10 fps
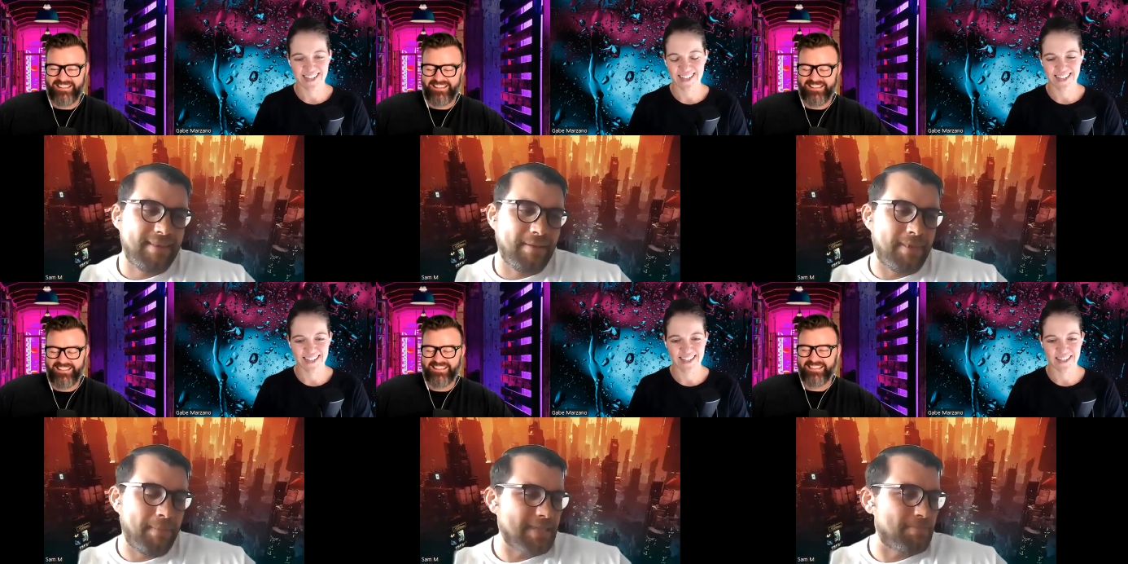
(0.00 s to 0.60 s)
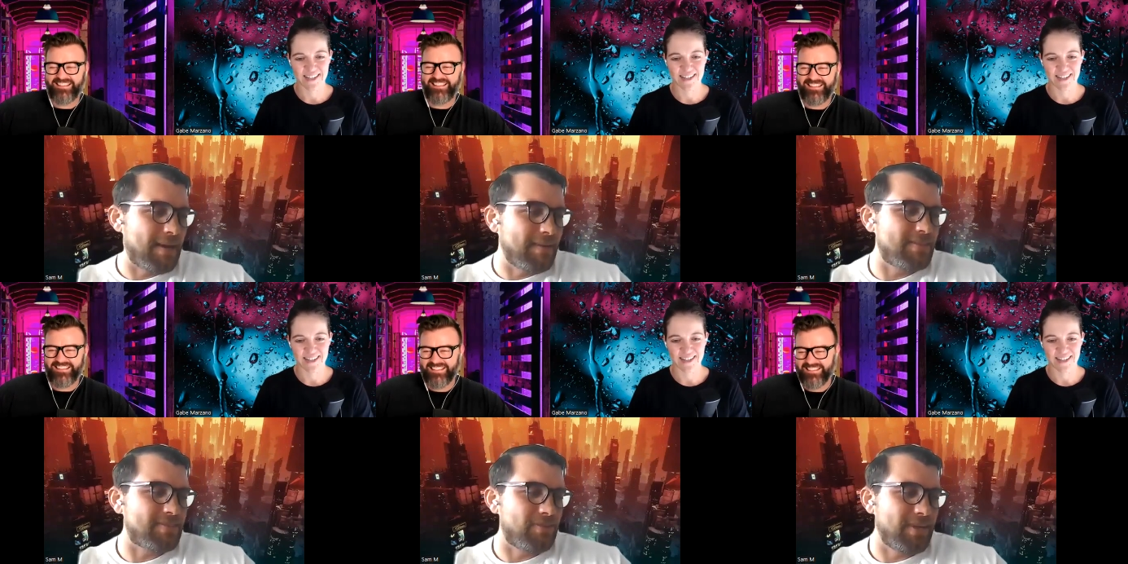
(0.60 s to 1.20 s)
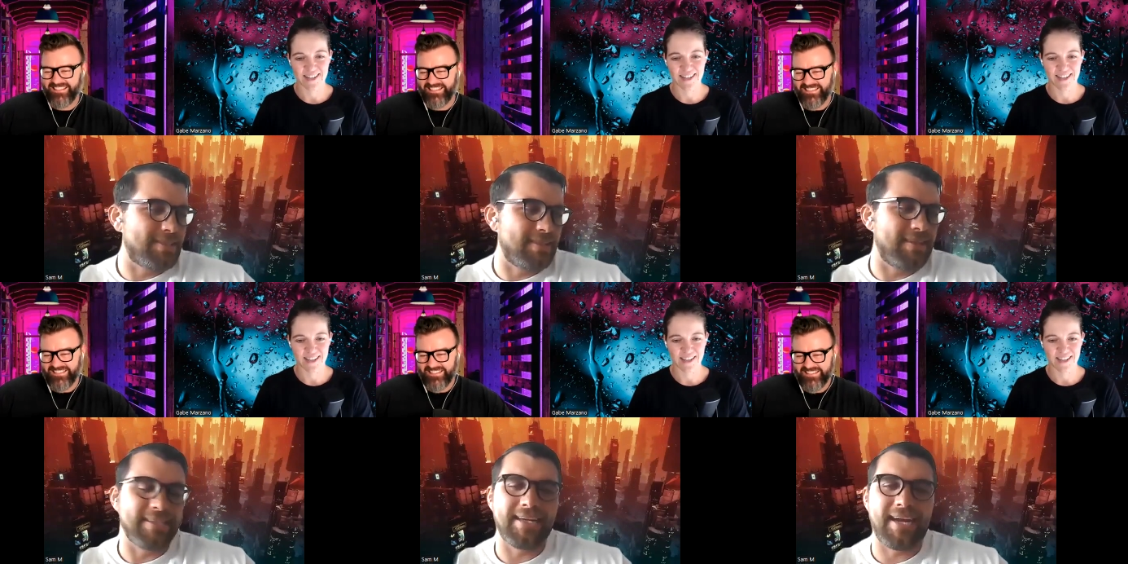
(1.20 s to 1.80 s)
Speaker 1: the, the best part of the story is the
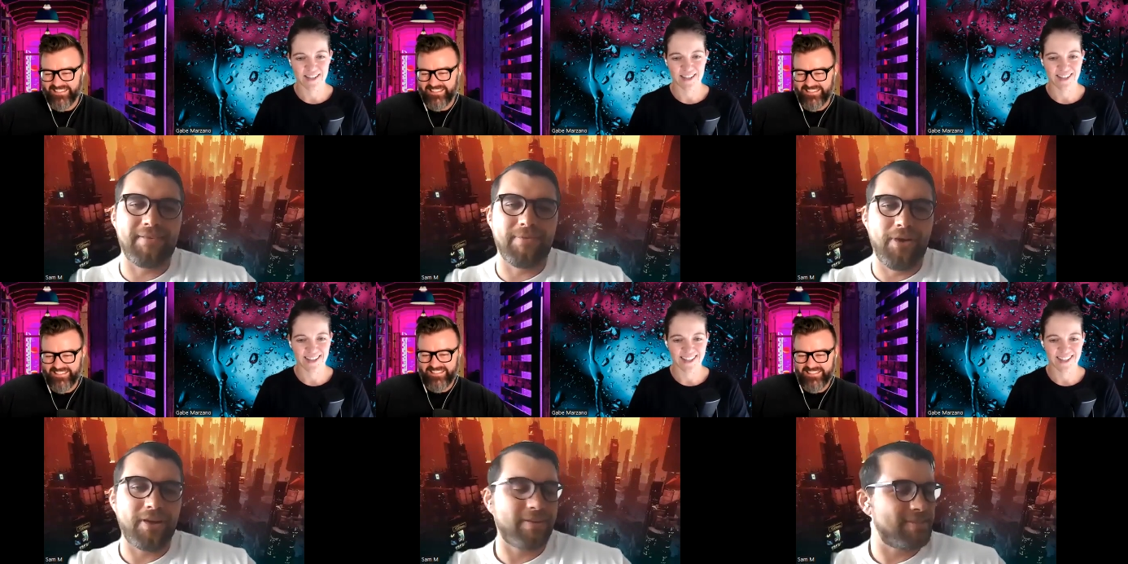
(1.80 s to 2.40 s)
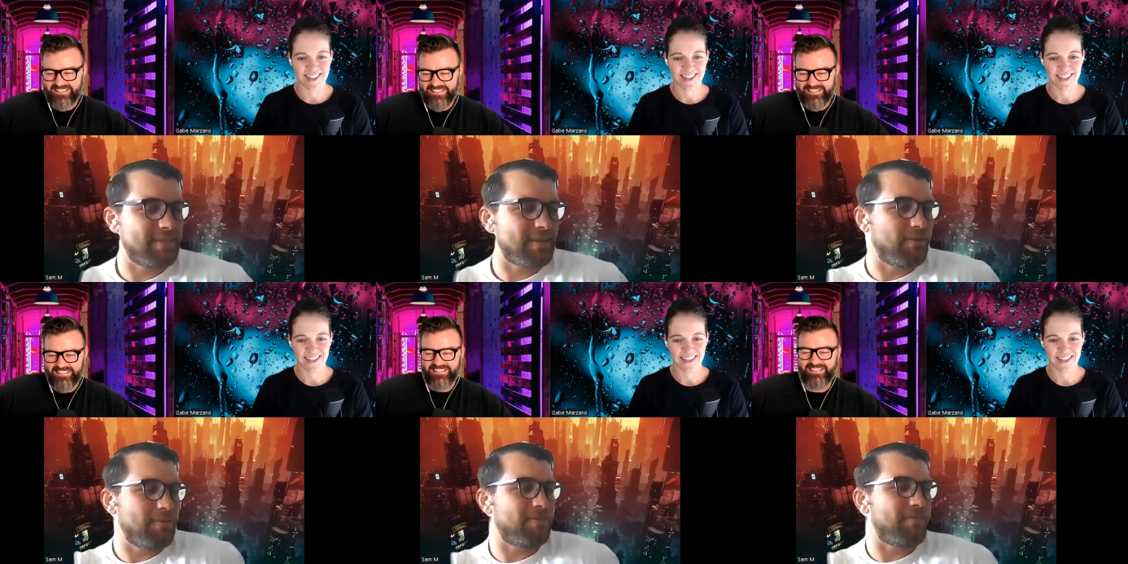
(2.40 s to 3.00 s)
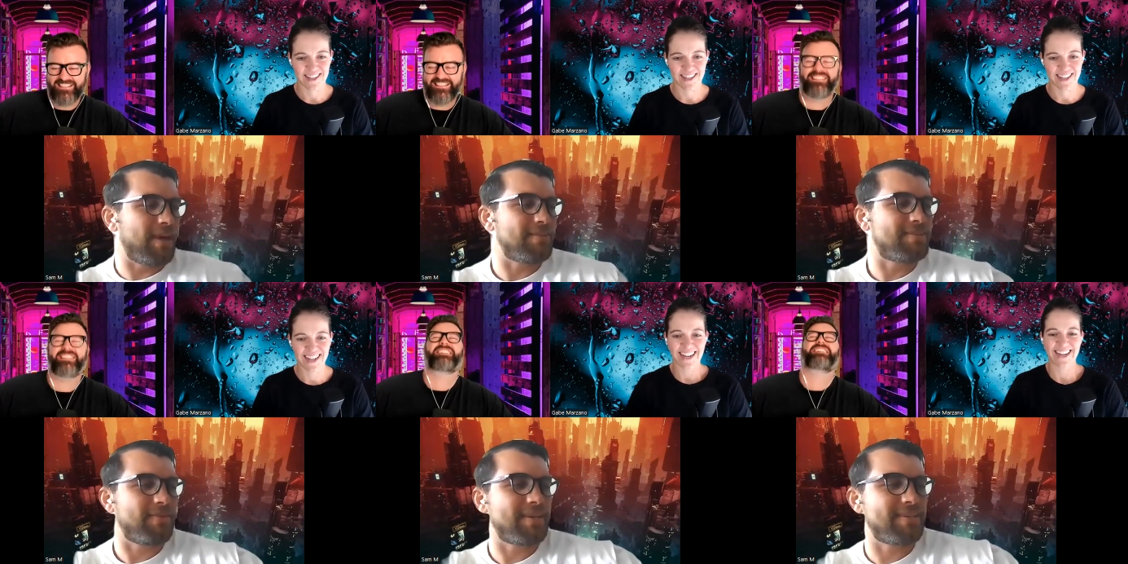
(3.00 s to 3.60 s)
thing didn't even work because the equipment
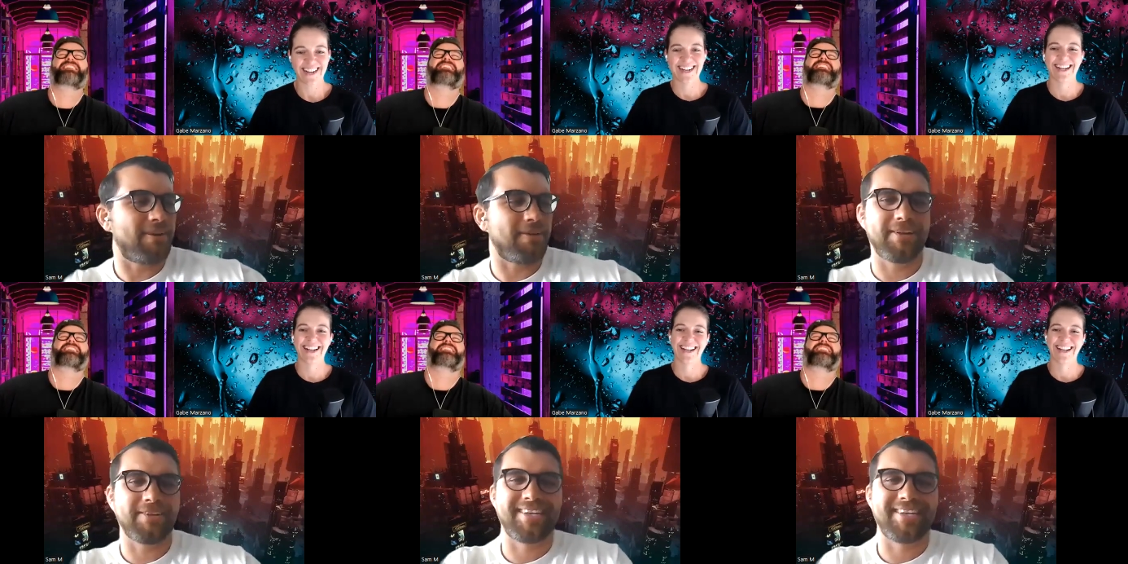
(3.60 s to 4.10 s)
failed. So we had to go